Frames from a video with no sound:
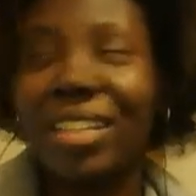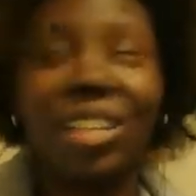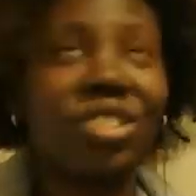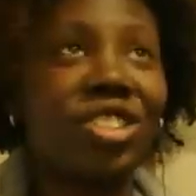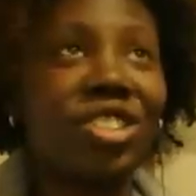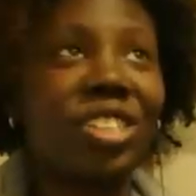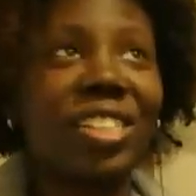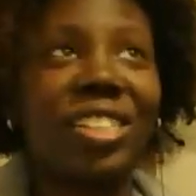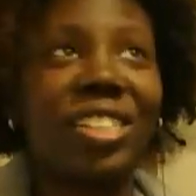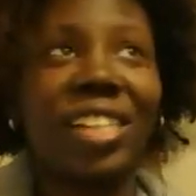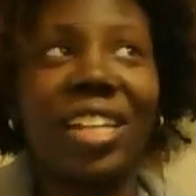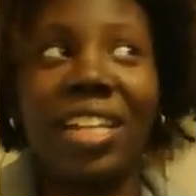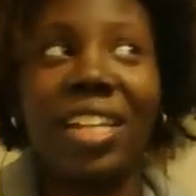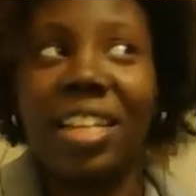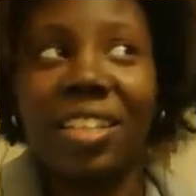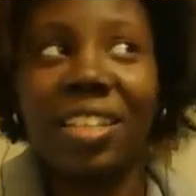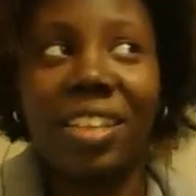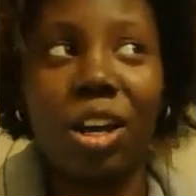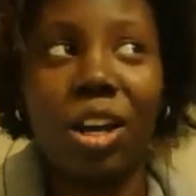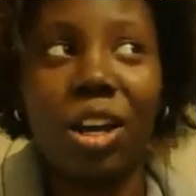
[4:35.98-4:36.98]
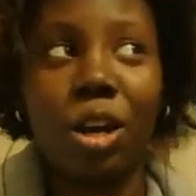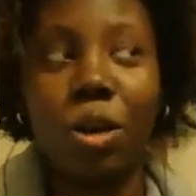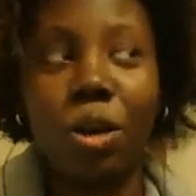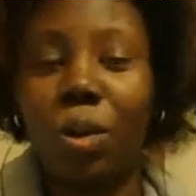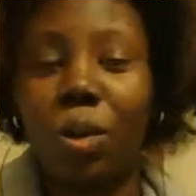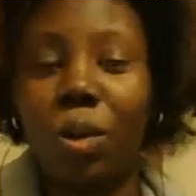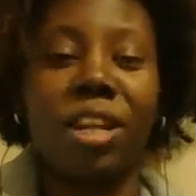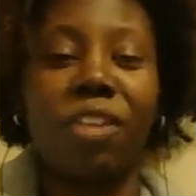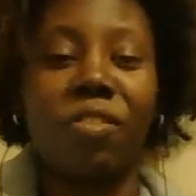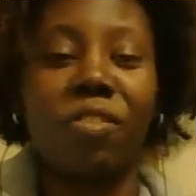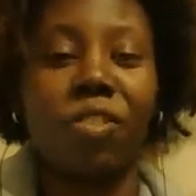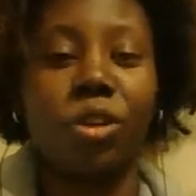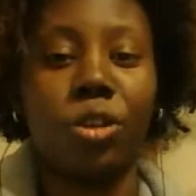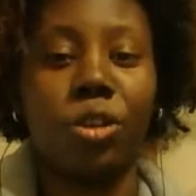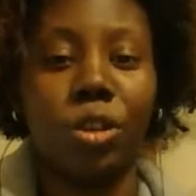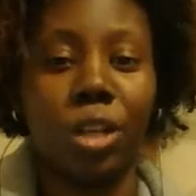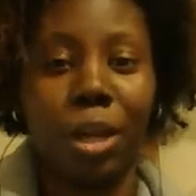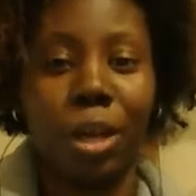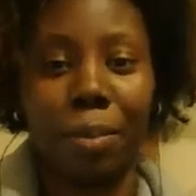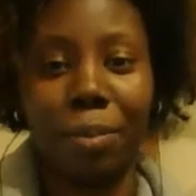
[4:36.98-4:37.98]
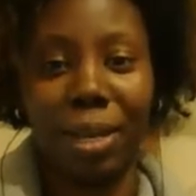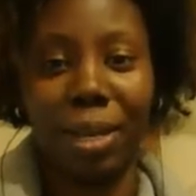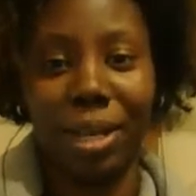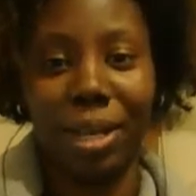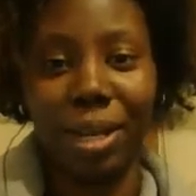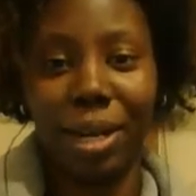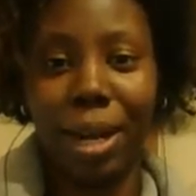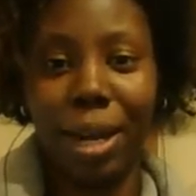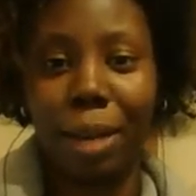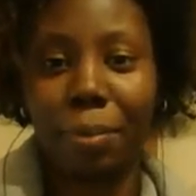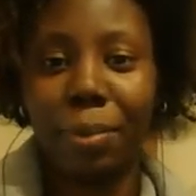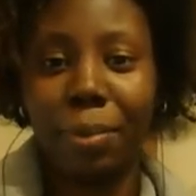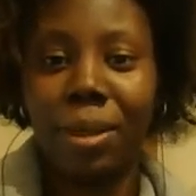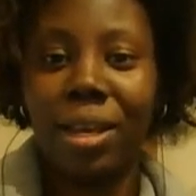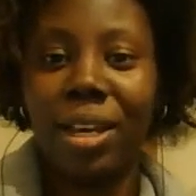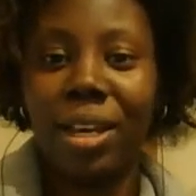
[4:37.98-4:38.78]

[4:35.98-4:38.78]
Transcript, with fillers: just sitting there waiting for you to come pick it up.